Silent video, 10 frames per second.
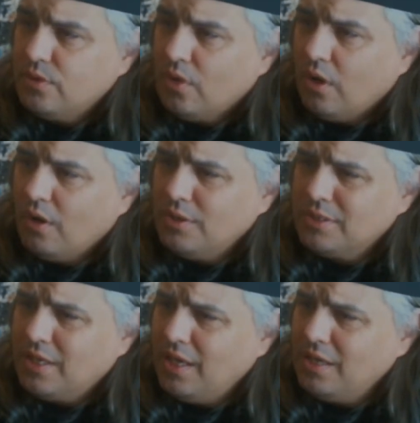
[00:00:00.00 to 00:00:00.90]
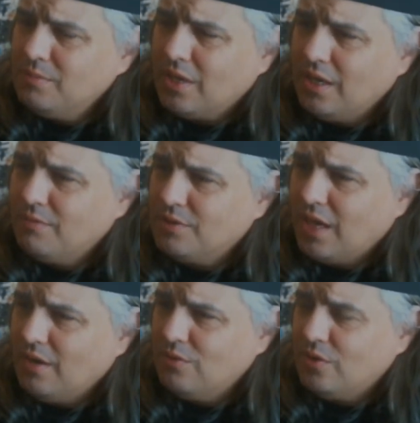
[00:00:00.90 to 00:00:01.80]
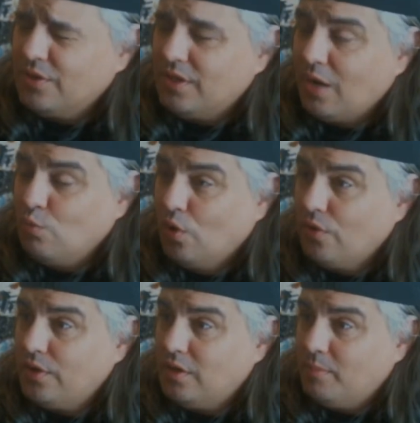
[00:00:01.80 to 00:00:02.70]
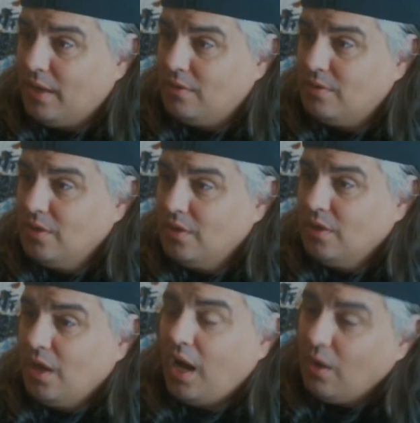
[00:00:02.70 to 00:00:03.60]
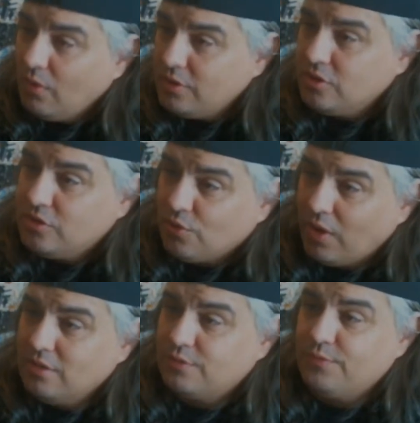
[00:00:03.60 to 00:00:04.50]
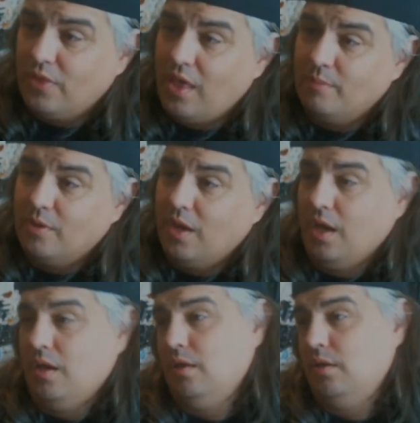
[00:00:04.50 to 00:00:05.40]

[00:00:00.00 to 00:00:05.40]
All the games I'd ever downloaded, I worried about how I should transfer them or not.